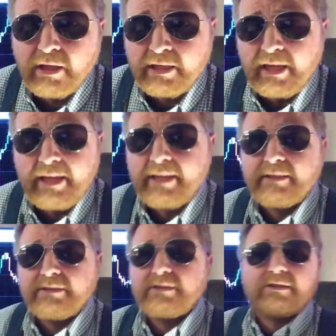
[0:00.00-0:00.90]
like
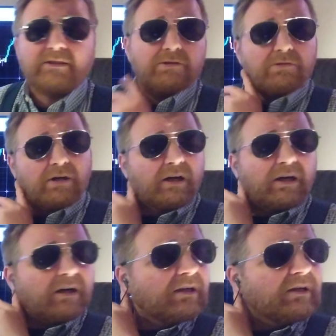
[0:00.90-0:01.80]
ants to a